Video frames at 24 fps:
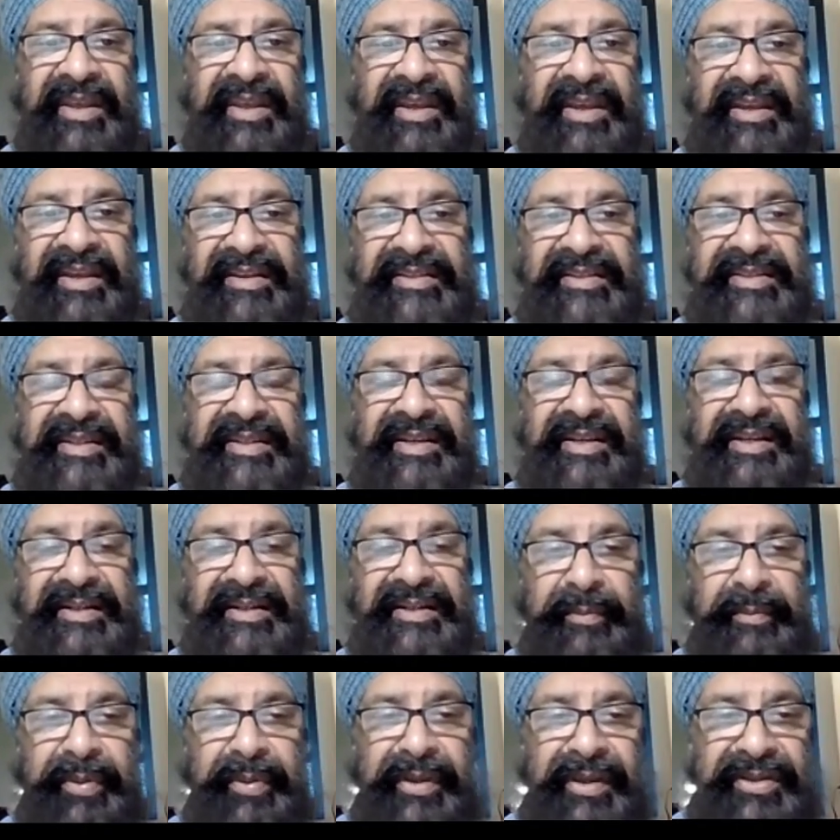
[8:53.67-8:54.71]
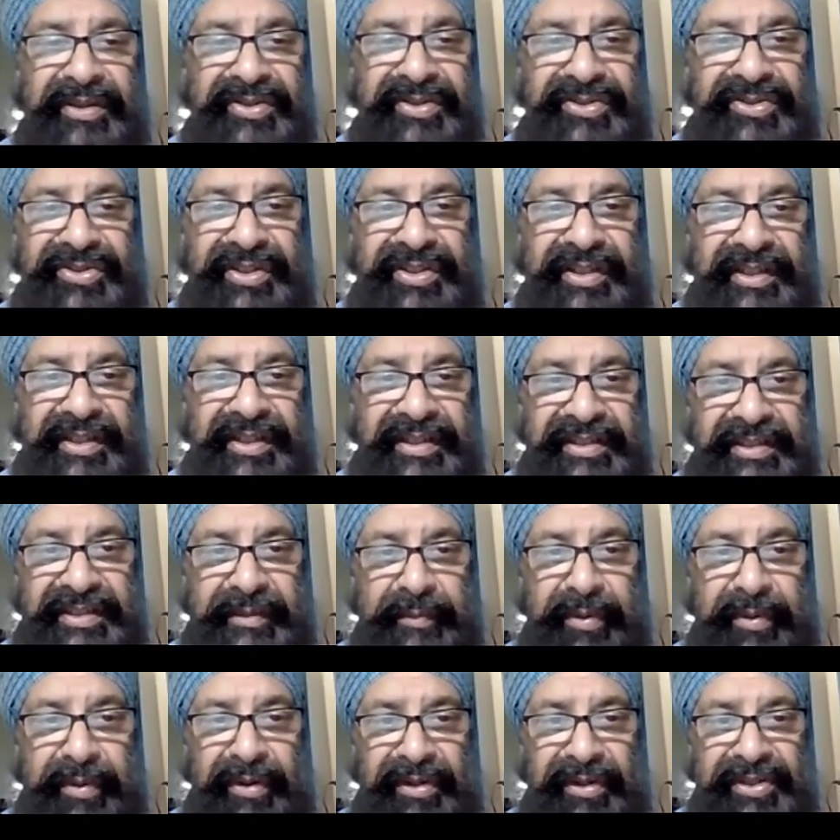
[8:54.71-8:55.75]
is that
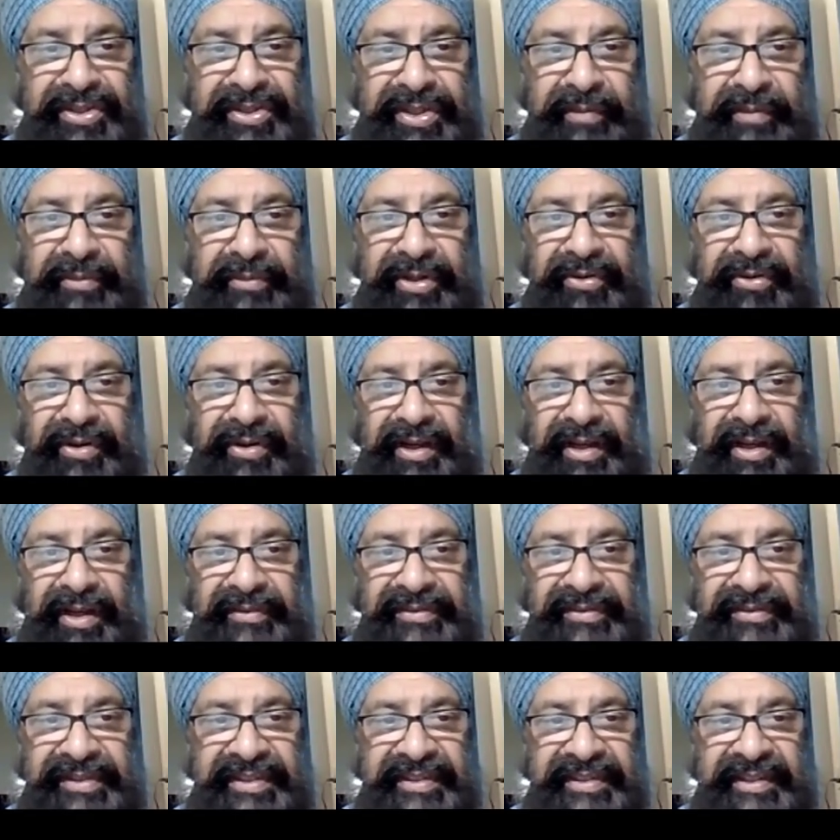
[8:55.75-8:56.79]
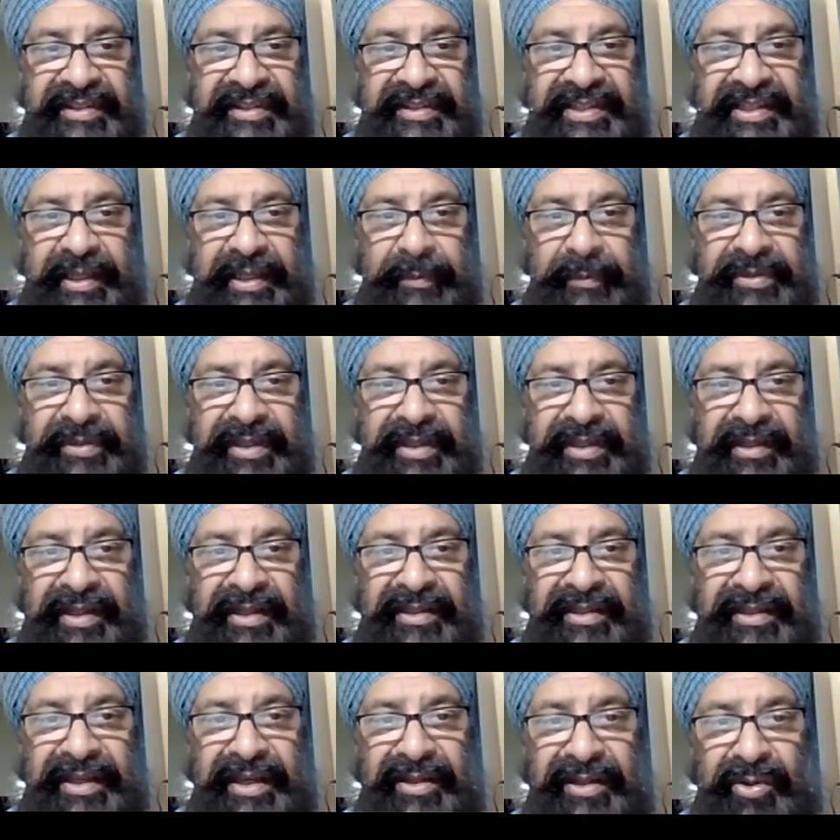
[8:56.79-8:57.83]
PSG's polysomnographs, this is the sleep study
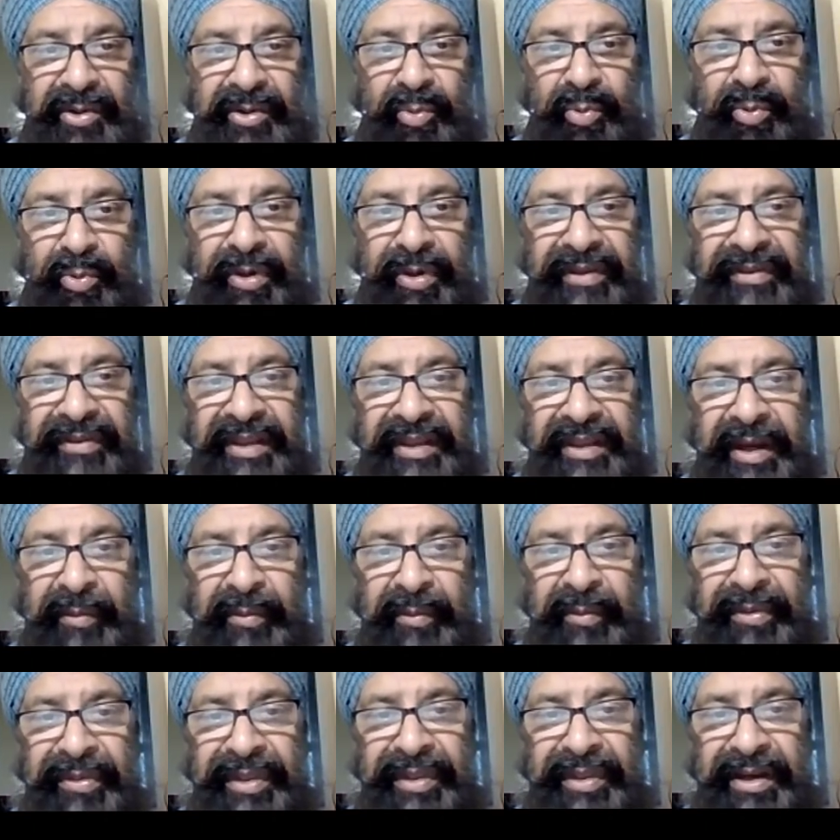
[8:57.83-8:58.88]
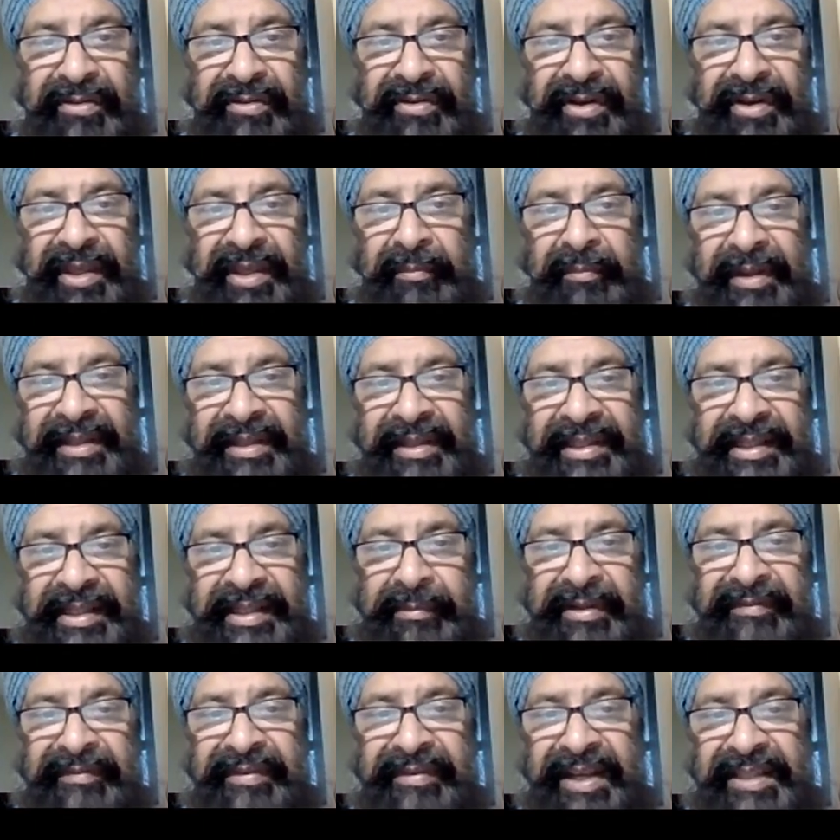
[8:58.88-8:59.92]
done with and without a
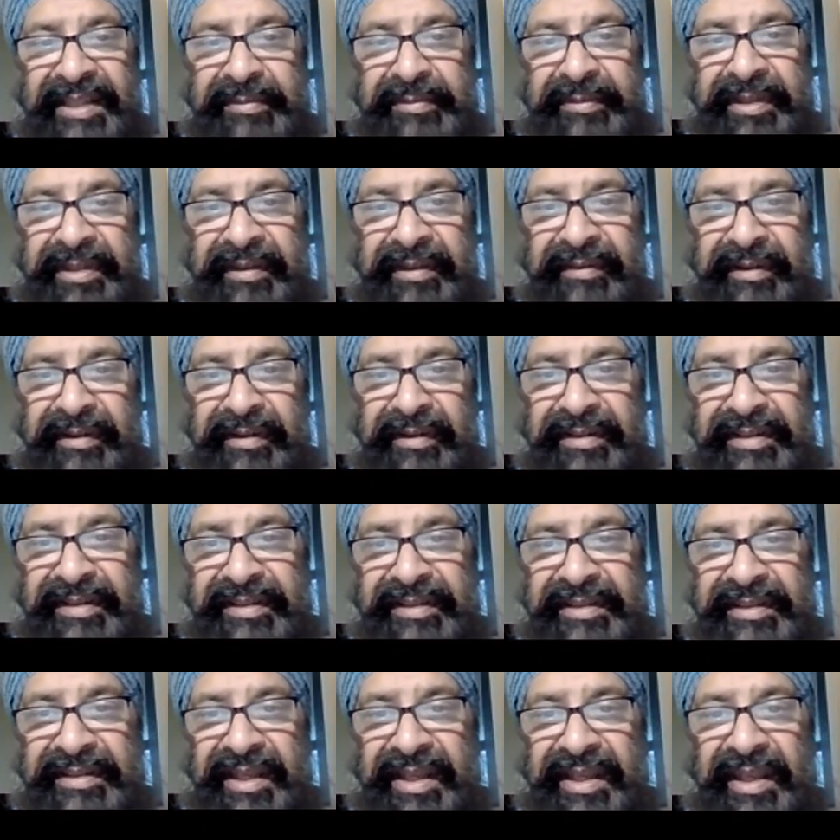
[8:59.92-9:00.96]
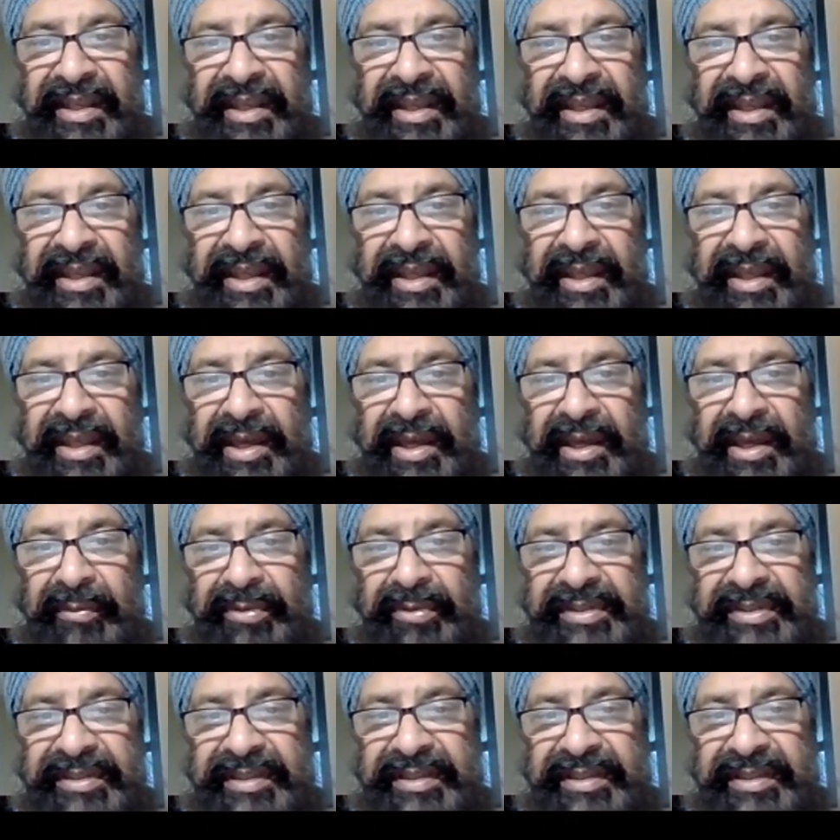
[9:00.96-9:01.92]
mandibular advancement device. It was